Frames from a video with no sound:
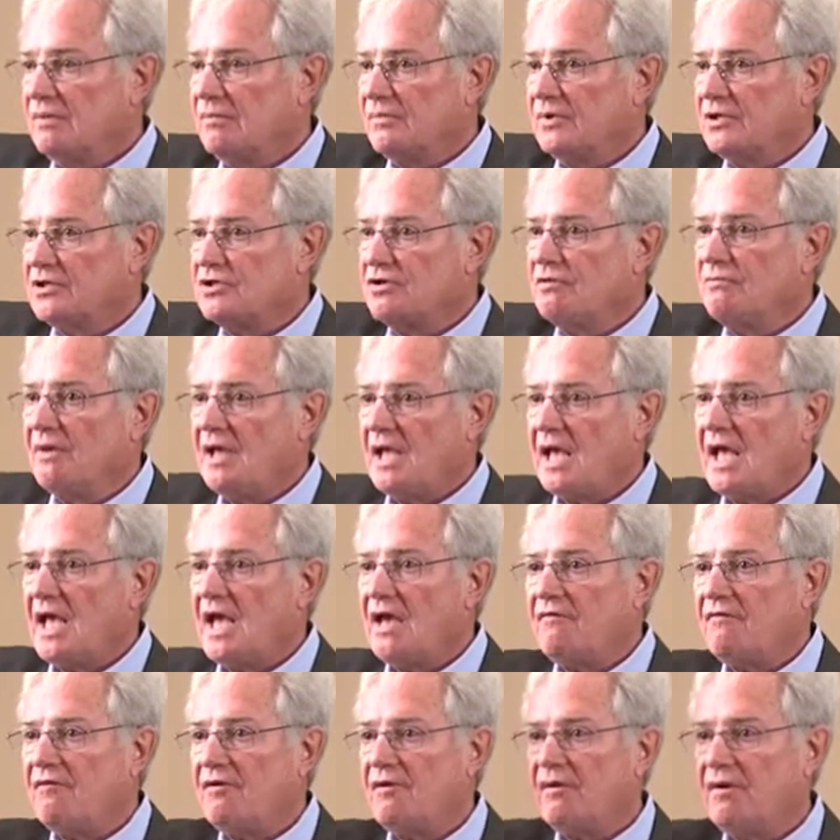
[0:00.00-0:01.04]
But you may
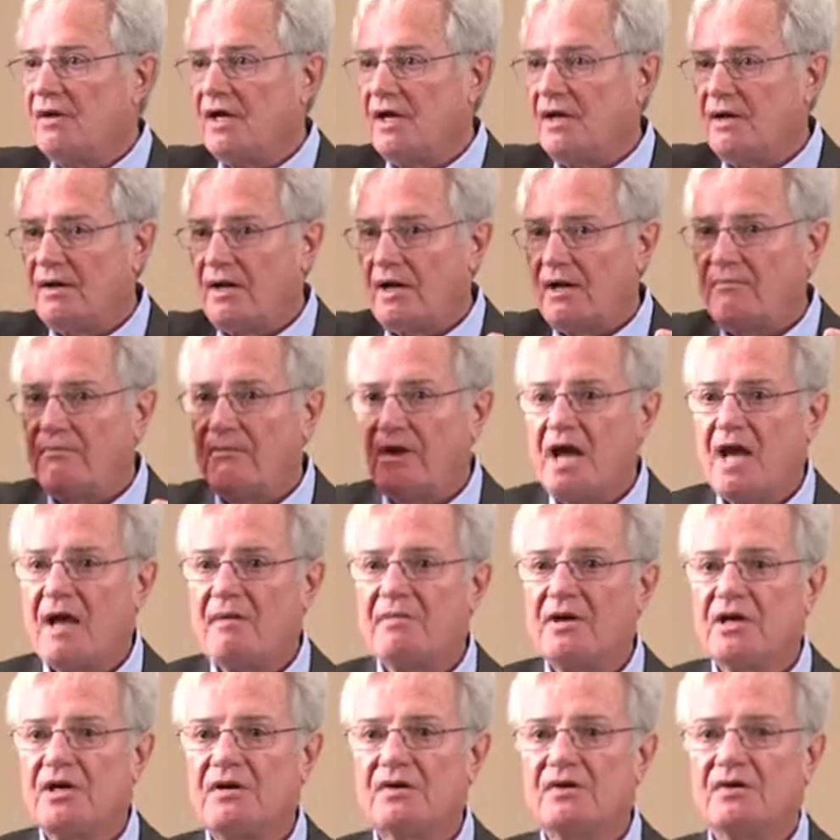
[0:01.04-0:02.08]
have a
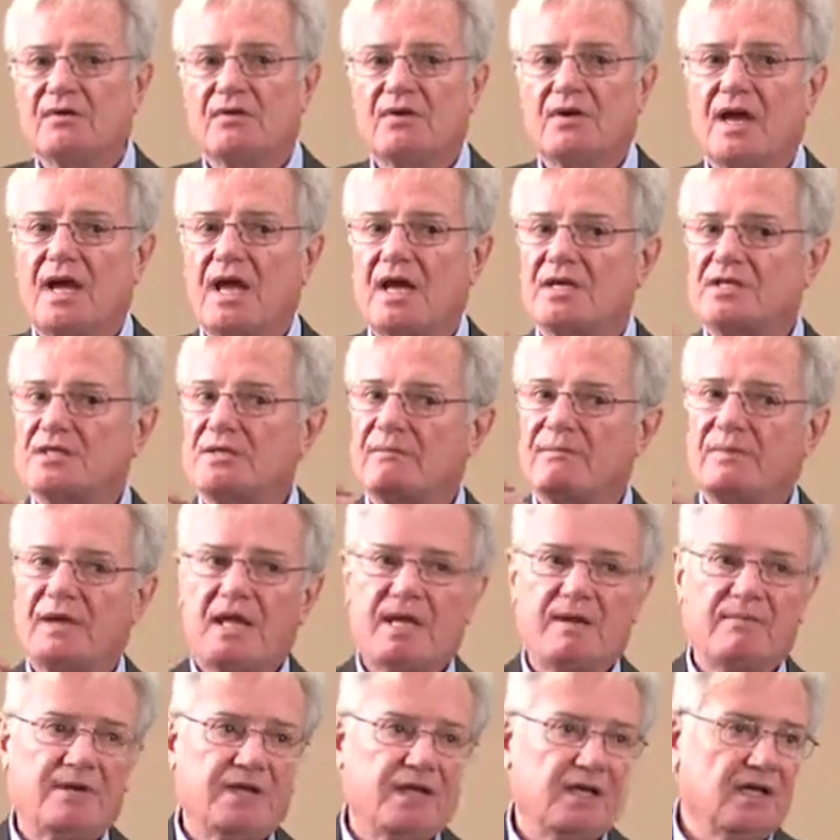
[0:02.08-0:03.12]
mama who has a
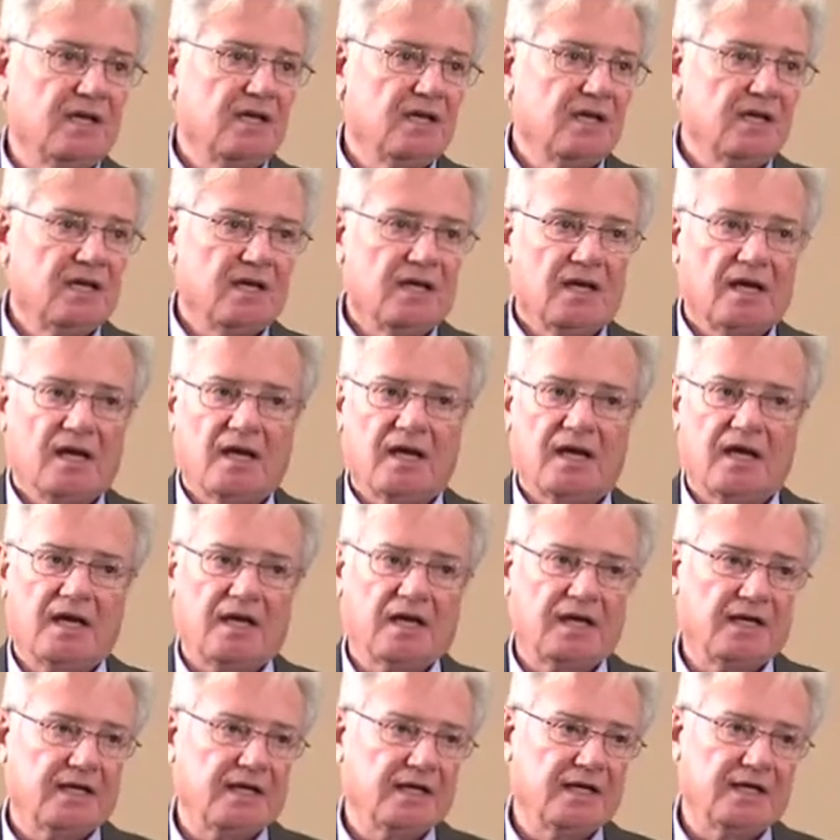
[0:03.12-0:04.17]
baby
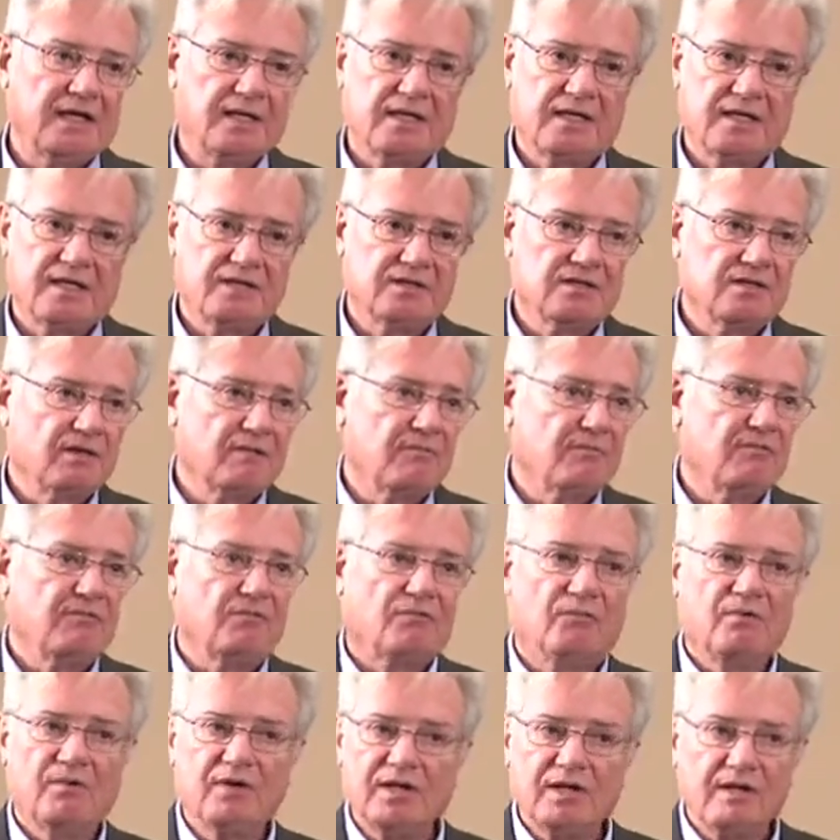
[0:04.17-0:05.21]
in
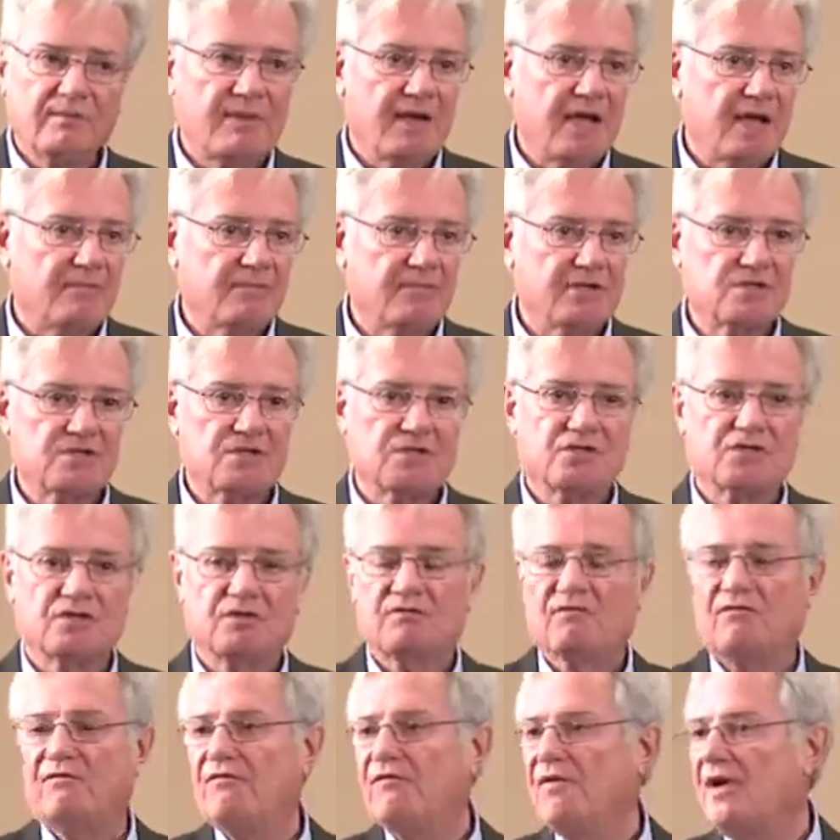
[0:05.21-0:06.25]
really bad
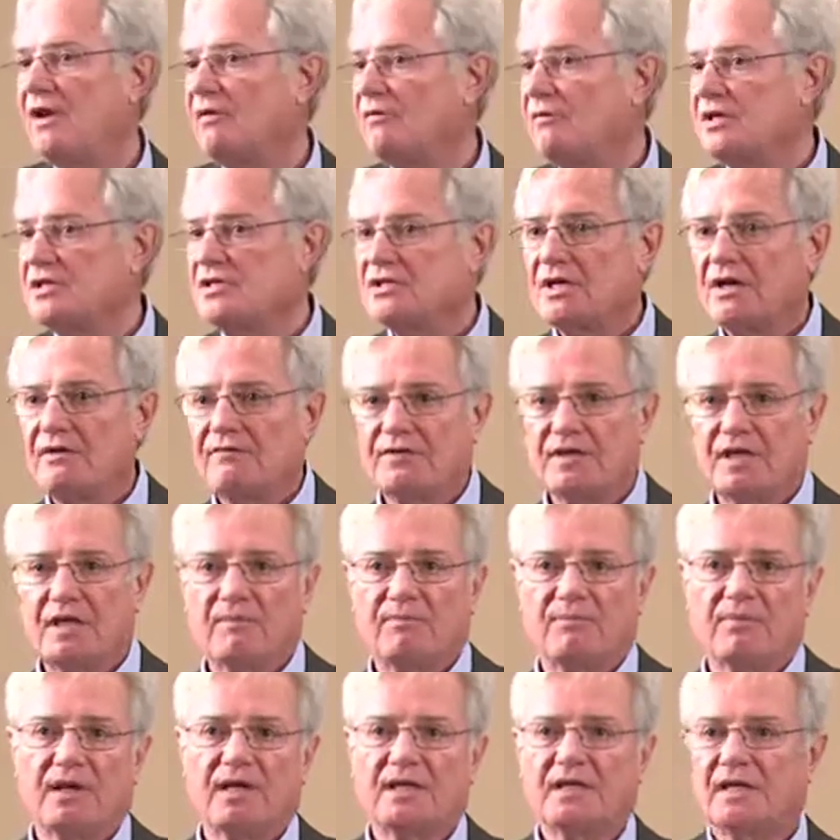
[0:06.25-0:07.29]
position, very tough to
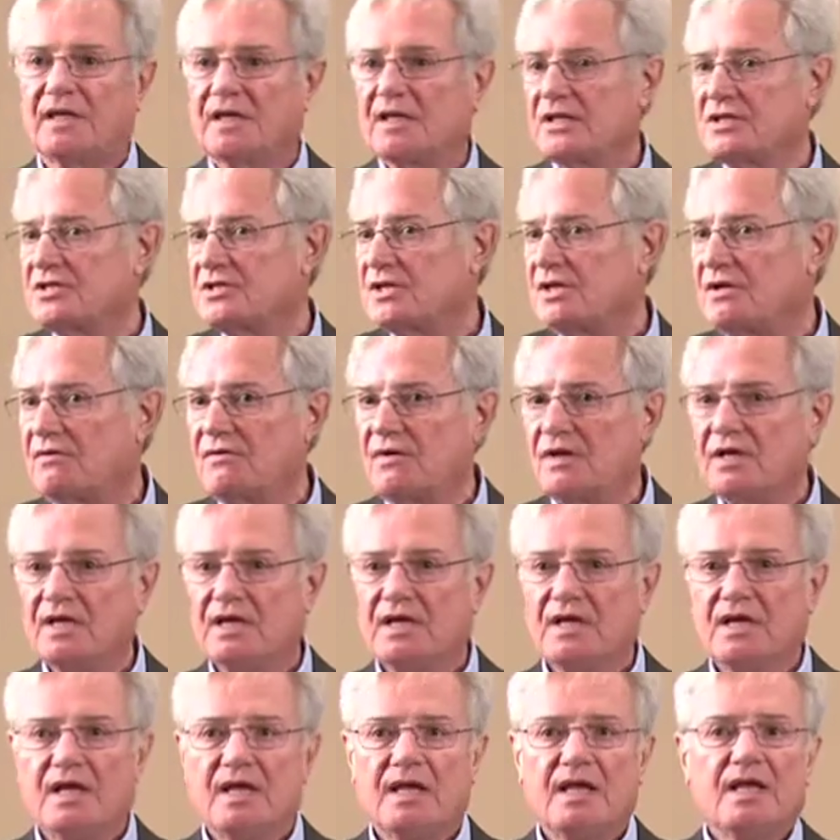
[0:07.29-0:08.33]
get pregnant, etc.
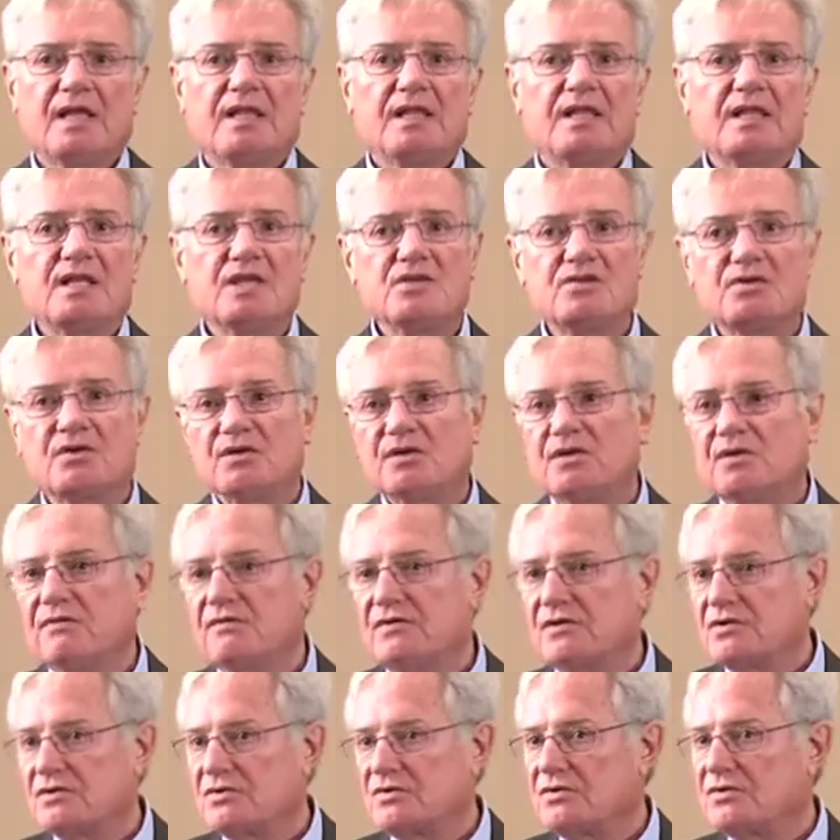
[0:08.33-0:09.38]
These are
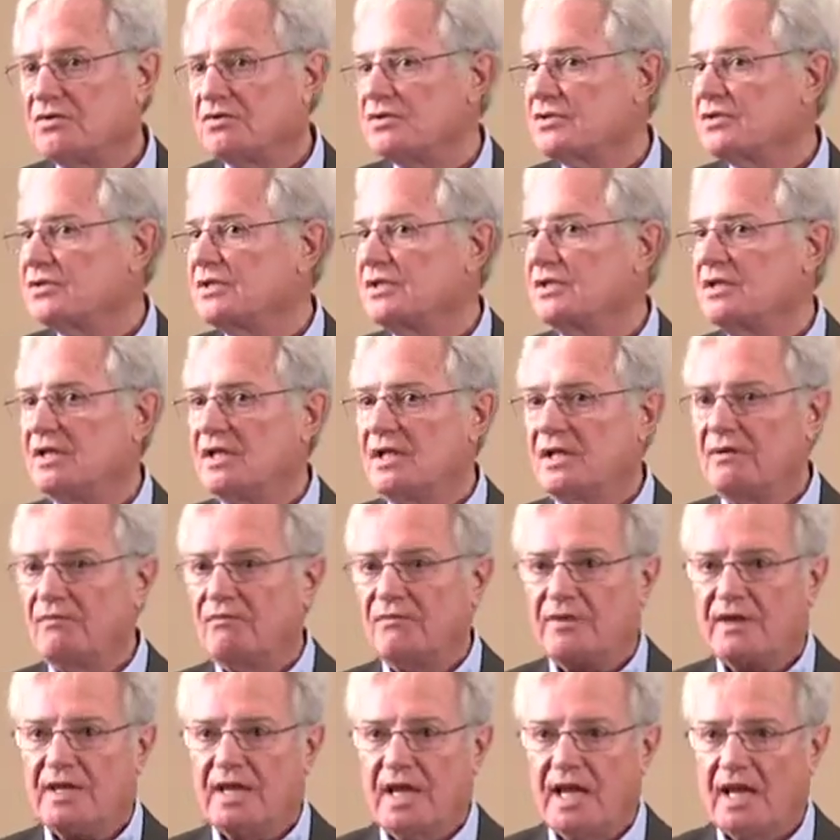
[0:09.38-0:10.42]
individuals that
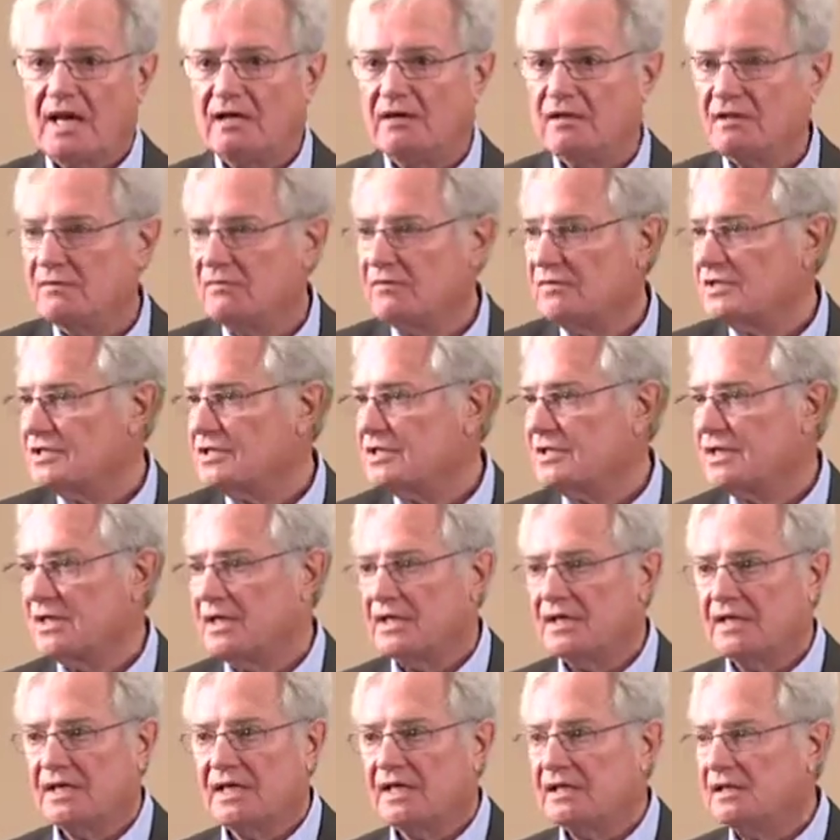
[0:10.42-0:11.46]
we handle them with
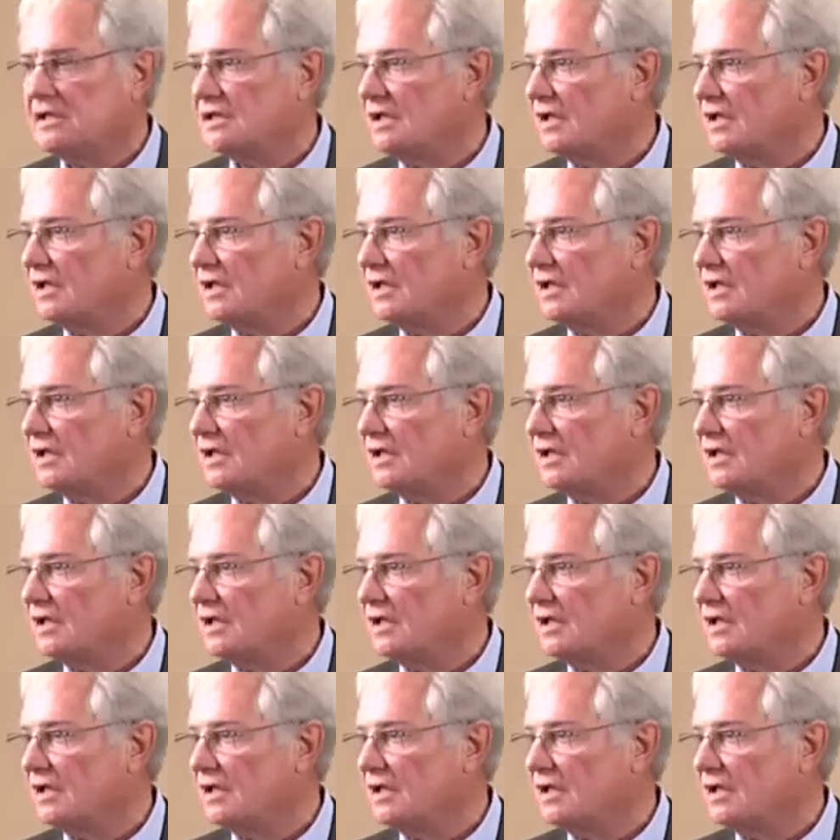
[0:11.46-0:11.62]
kid